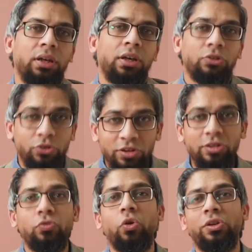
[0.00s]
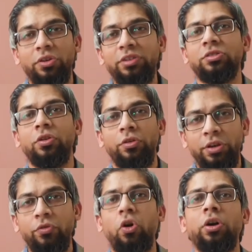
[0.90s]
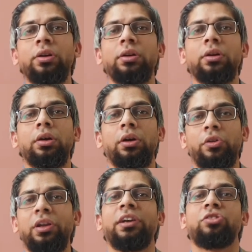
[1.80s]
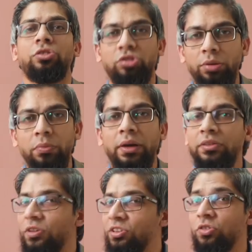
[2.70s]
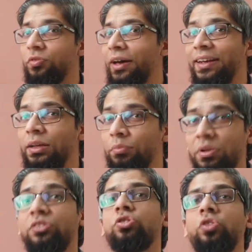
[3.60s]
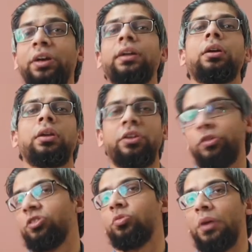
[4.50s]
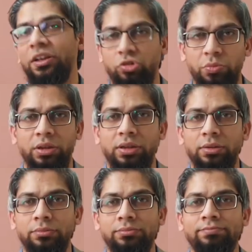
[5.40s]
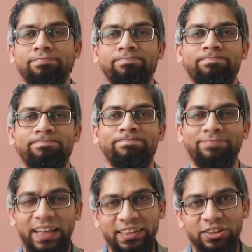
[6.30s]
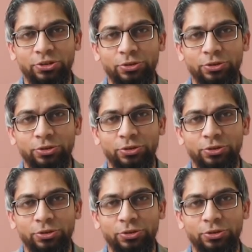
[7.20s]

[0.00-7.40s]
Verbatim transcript: So, this is what risk reward relationship, which is very much critical in risk management. Thank you.